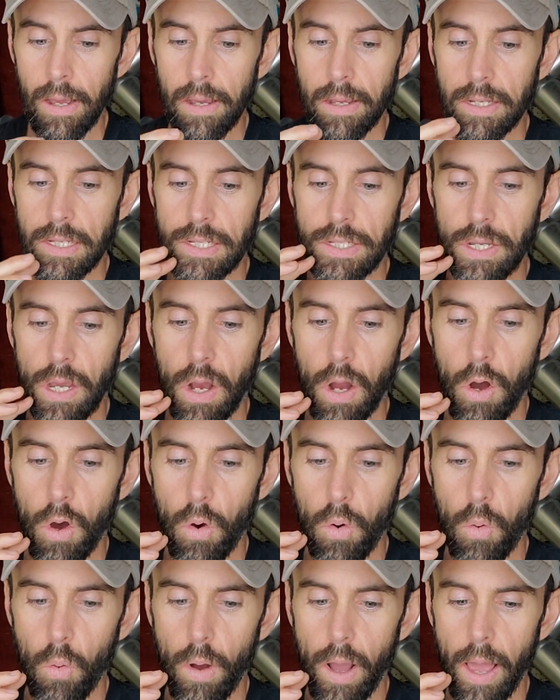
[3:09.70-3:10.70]

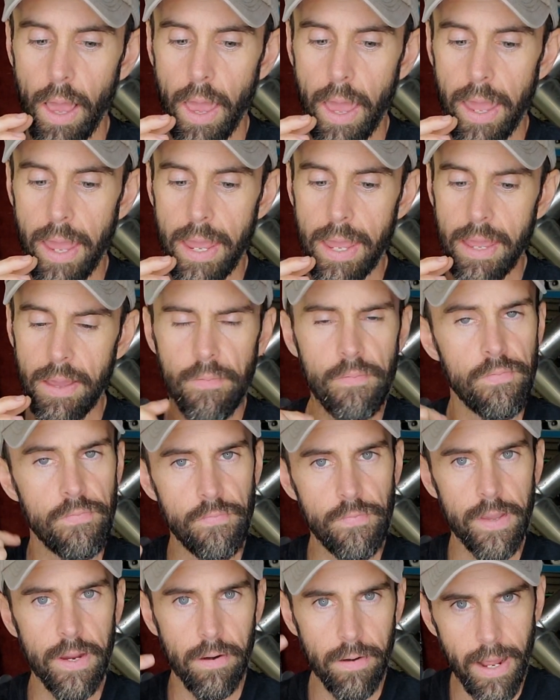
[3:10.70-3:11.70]
So I have
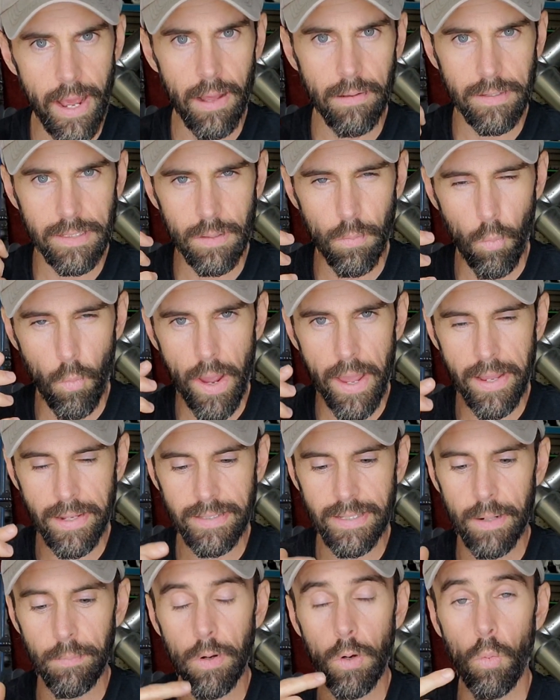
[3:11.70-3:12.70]
figured out some ways
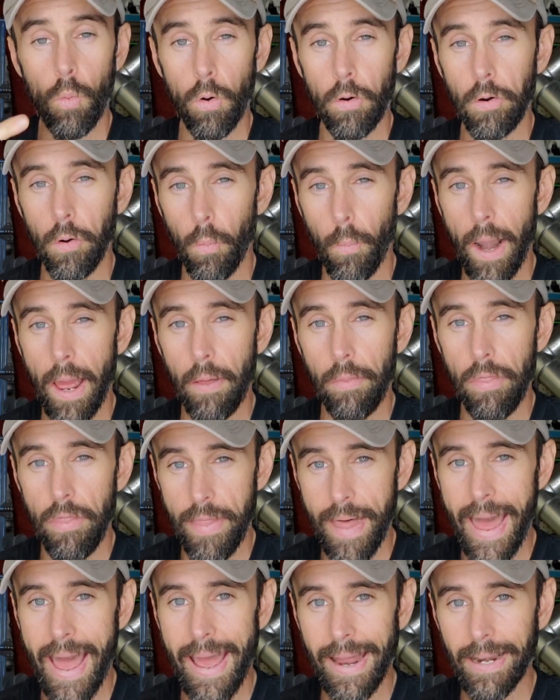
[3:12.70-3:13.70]
that I'm going to work around
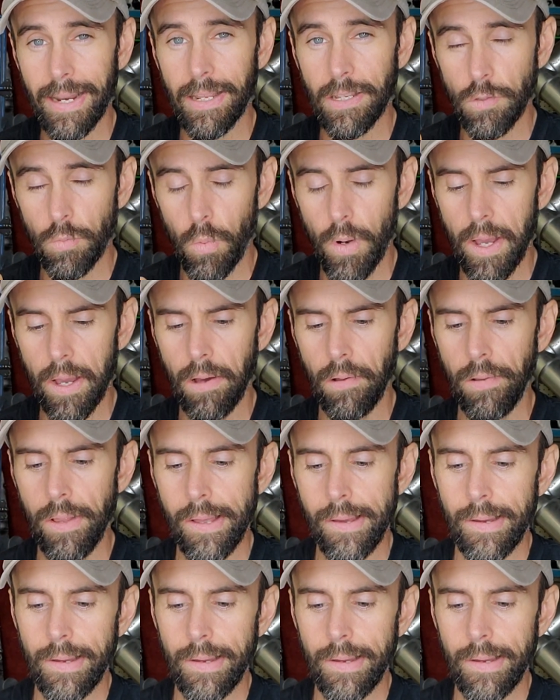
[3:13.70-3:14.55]
that as well.